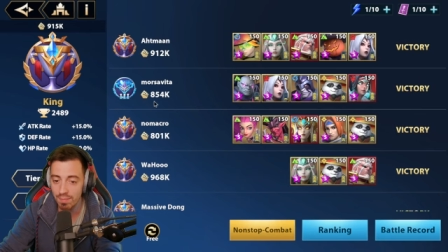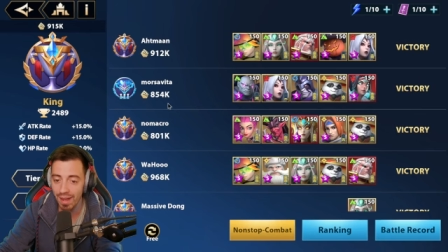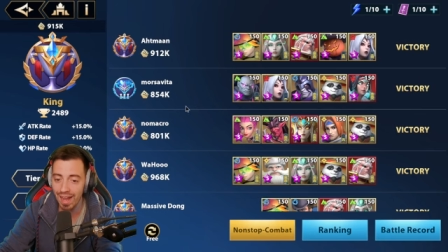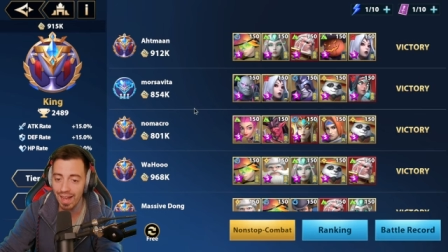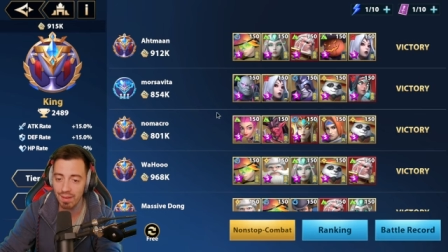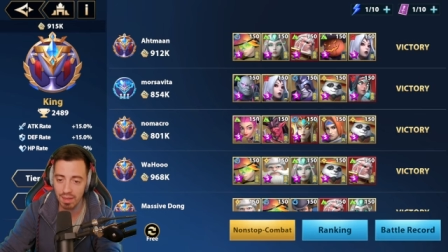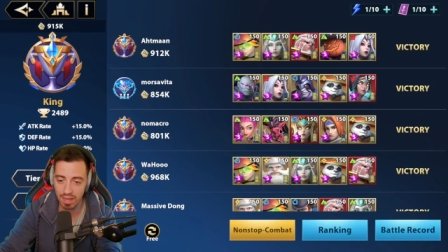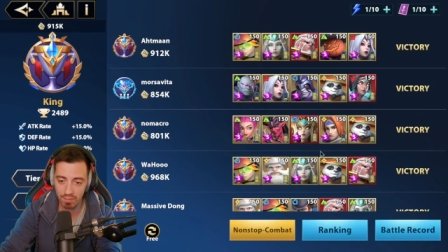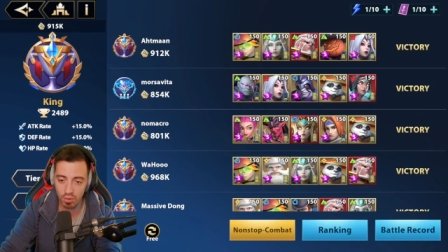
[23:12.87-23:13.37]

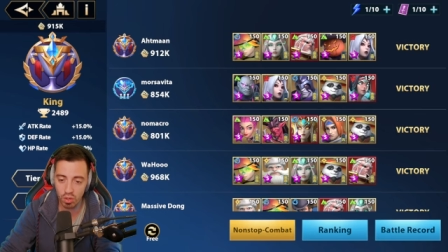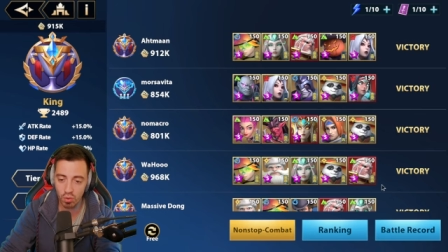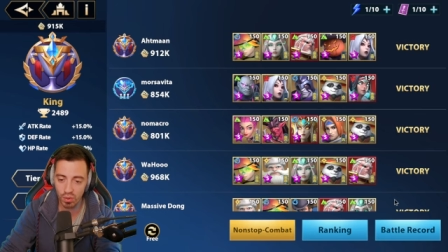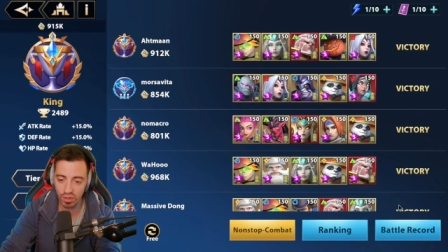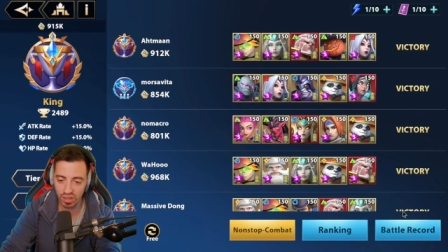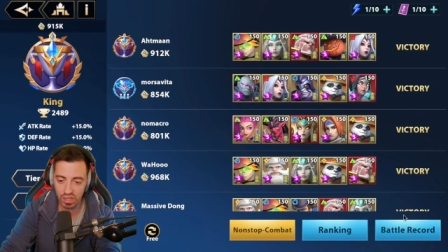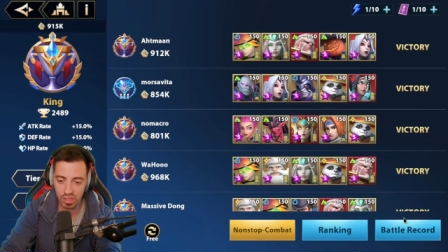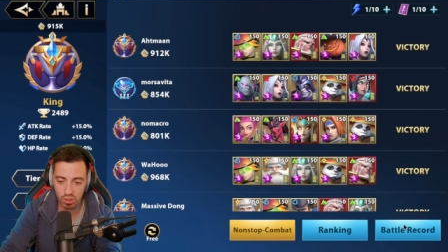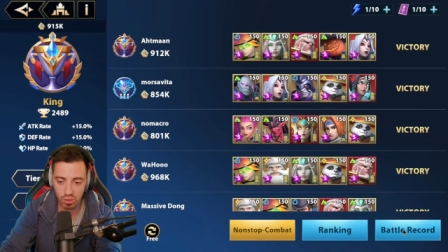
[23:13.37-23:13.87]
I am
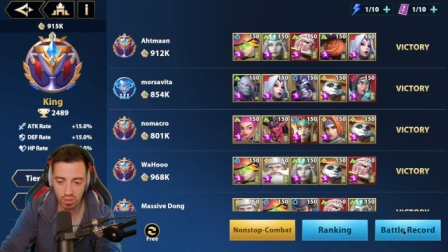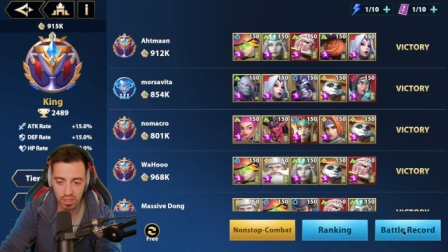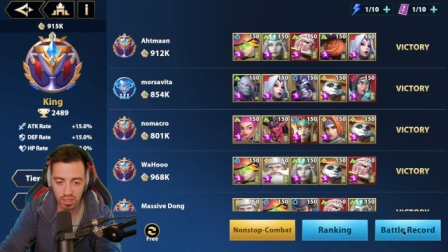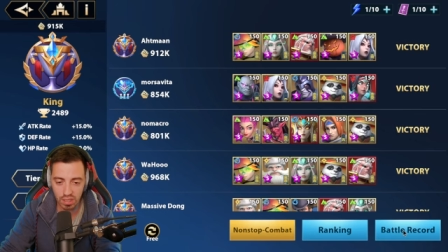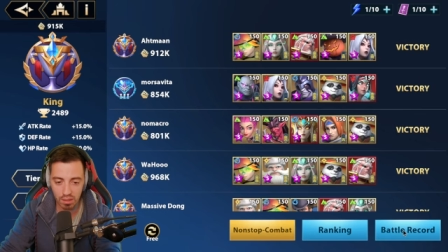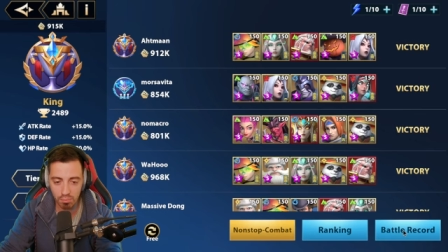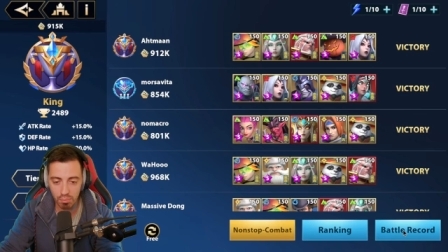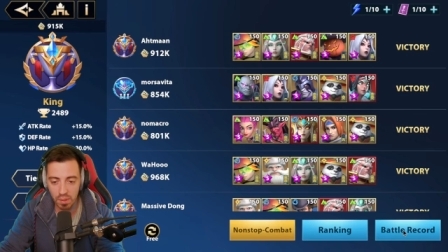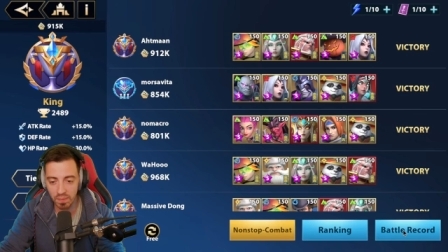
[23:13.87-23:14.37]
currently using
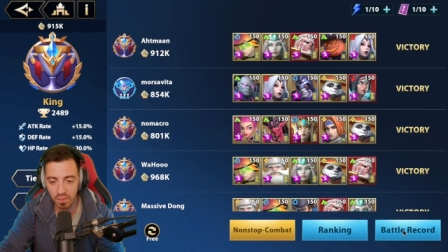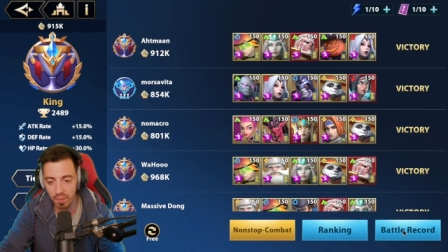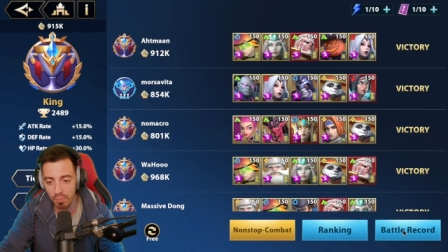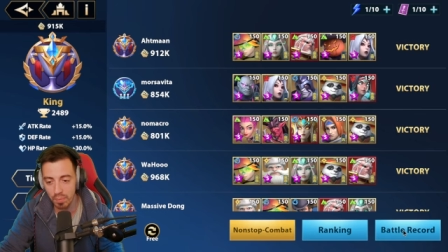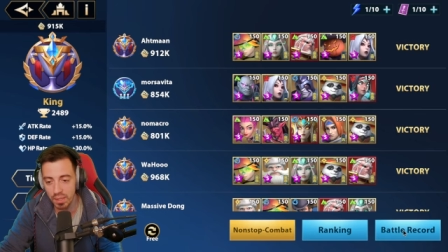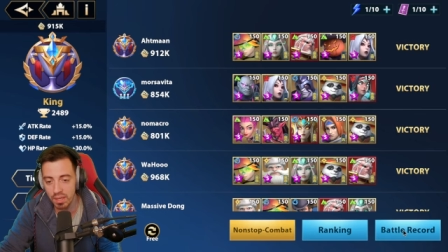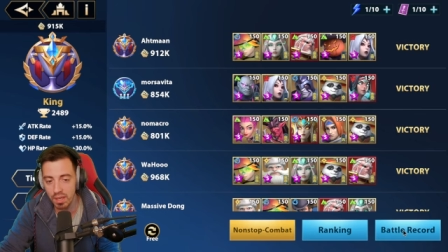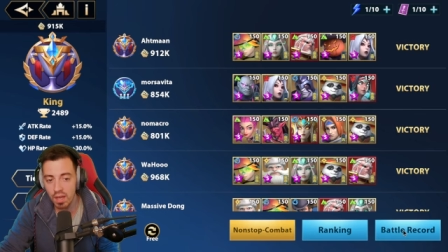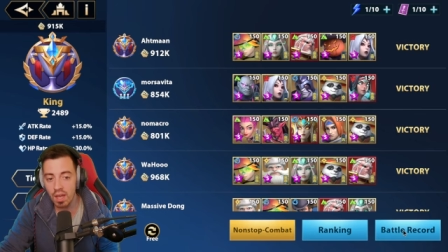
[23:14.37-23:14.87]
in
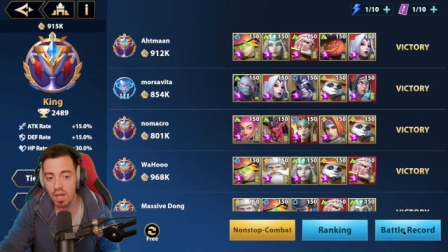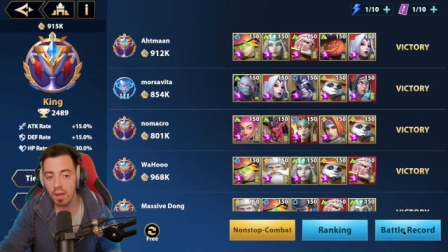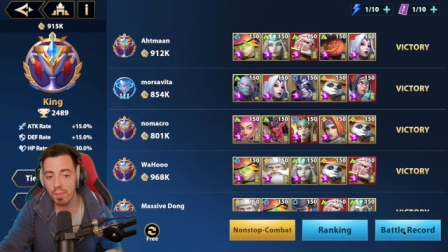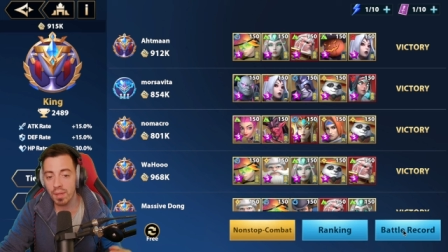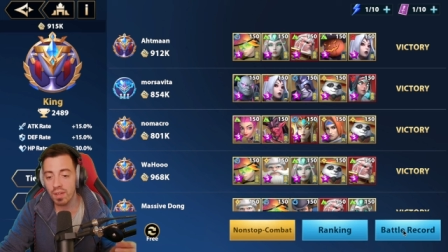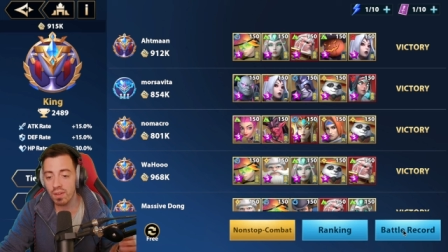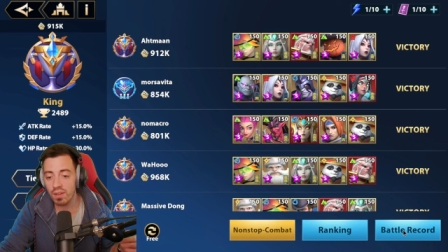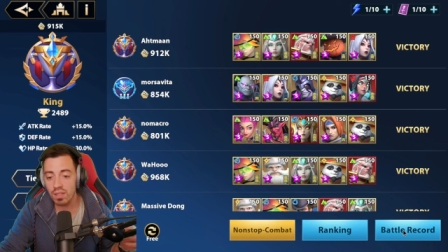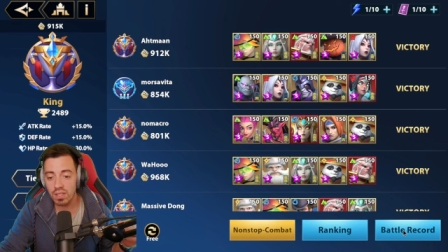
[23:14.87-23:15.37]
PvP
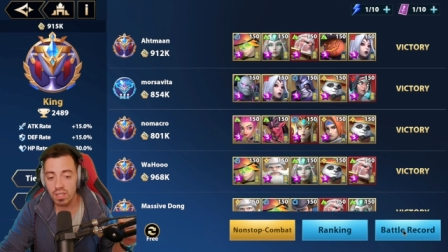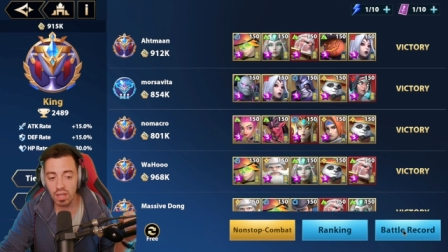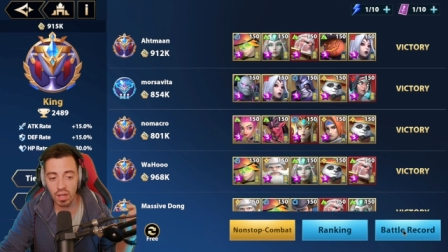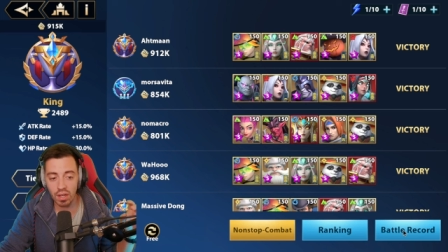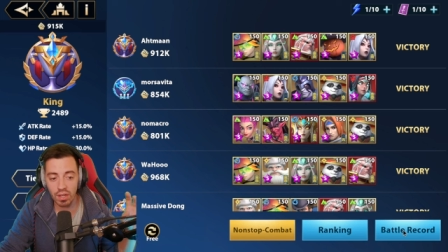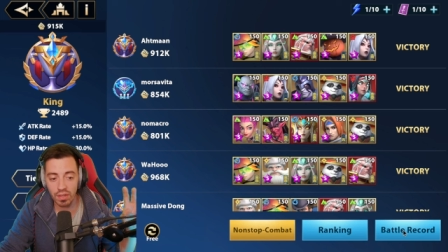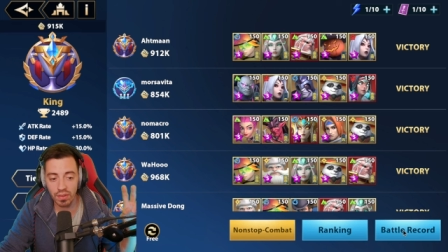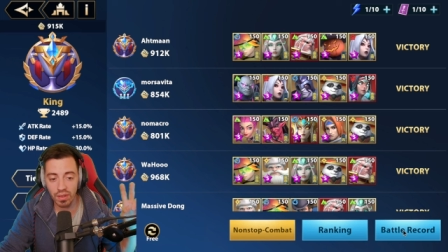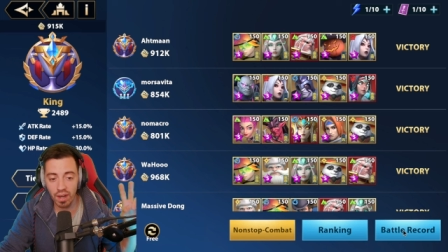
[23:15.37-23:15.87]
because
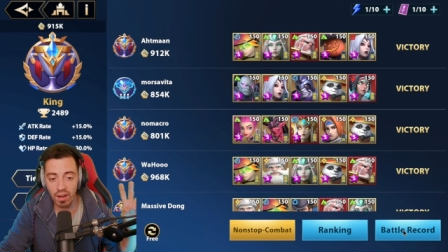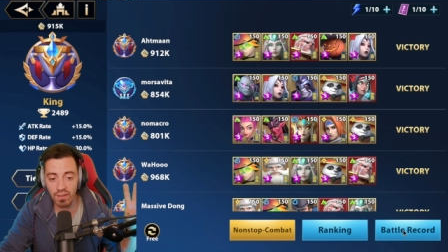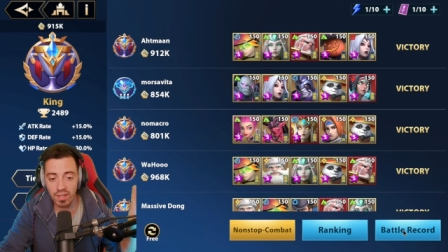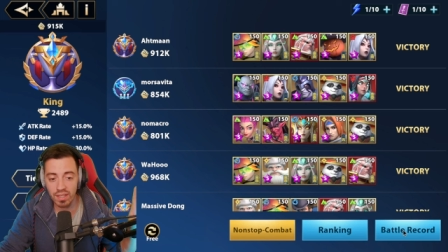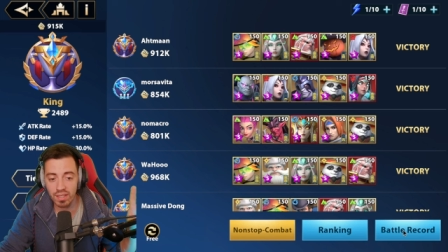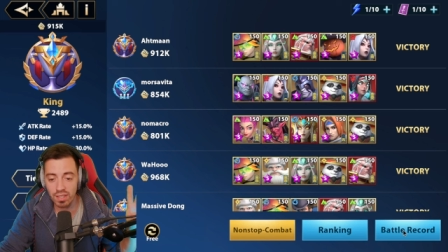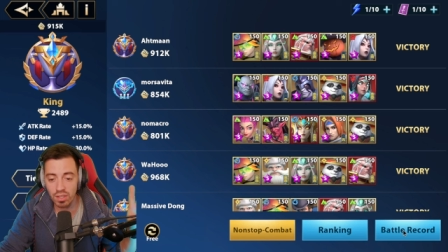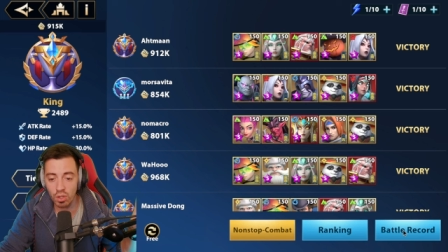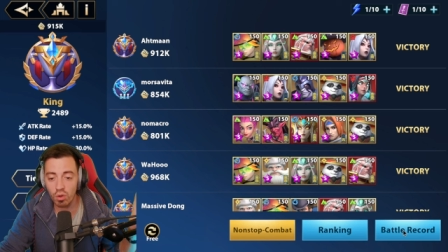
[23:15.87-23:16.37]
uh, there
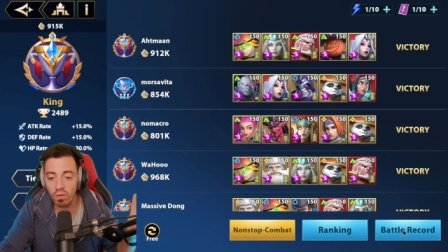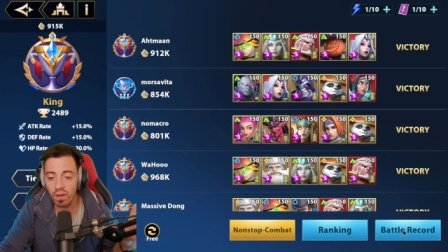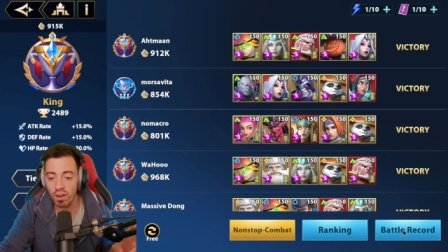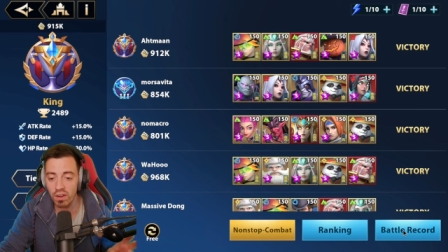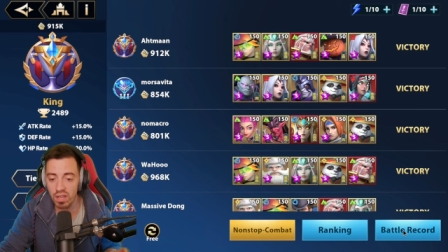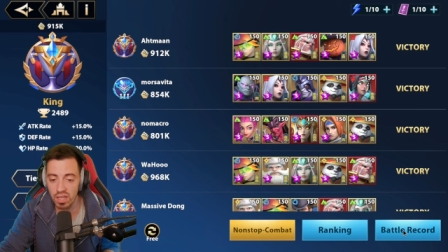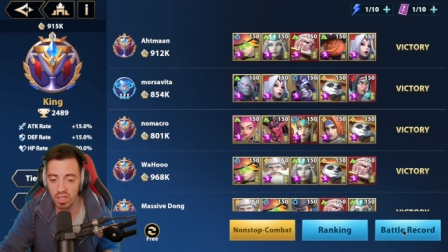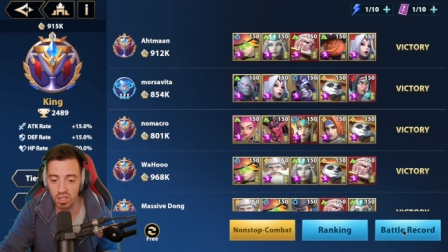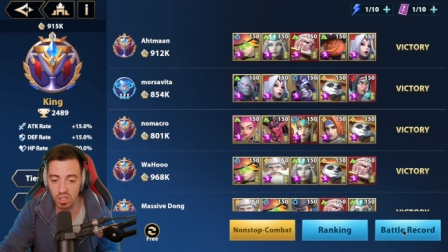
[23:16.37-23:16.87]
is two
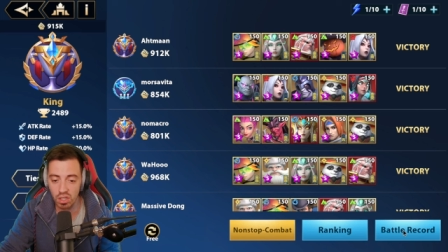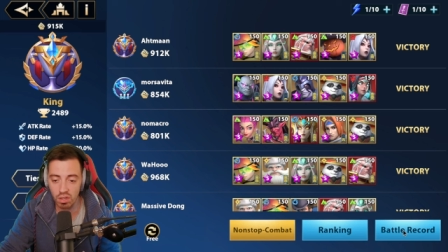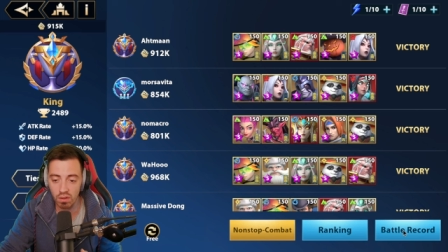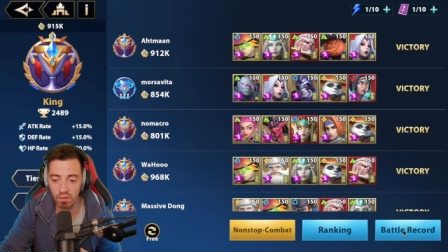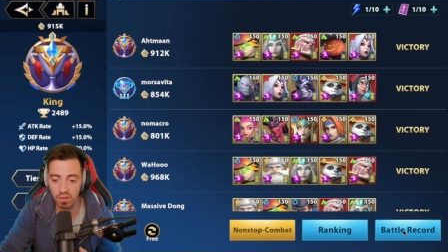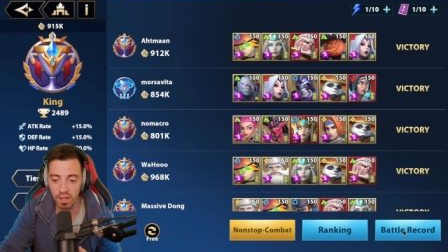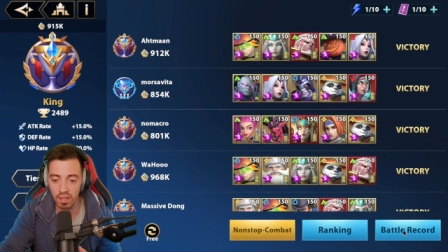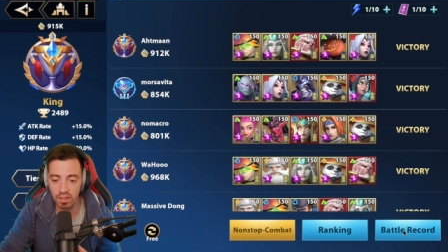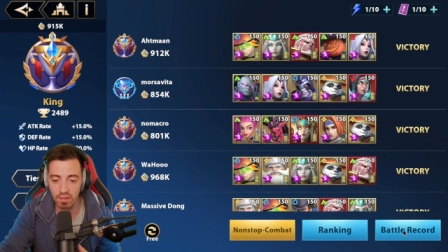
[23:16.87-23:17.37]
variation of
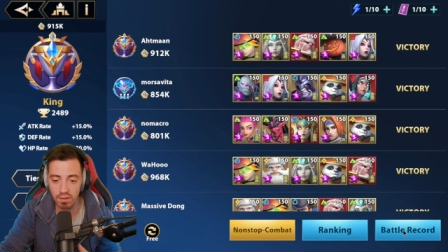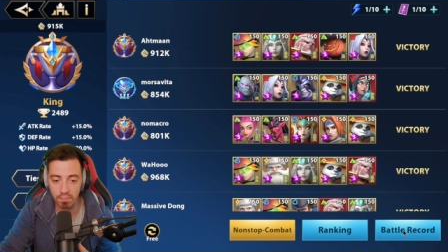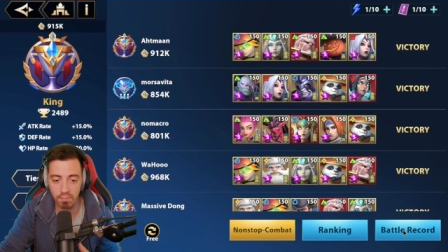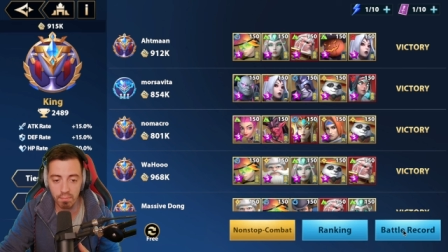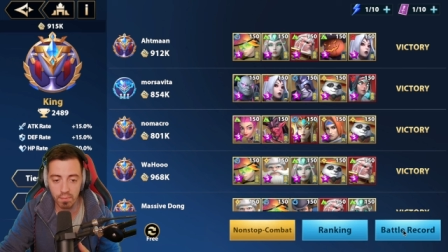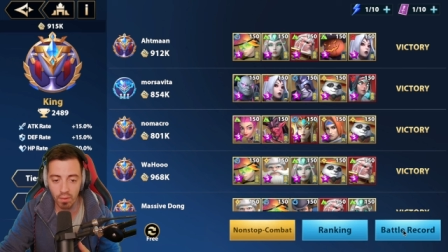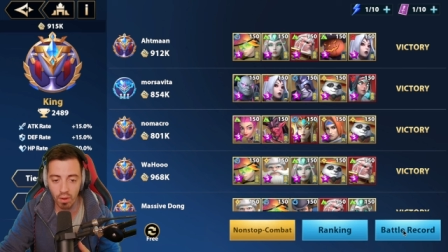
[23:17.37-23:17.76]
that um,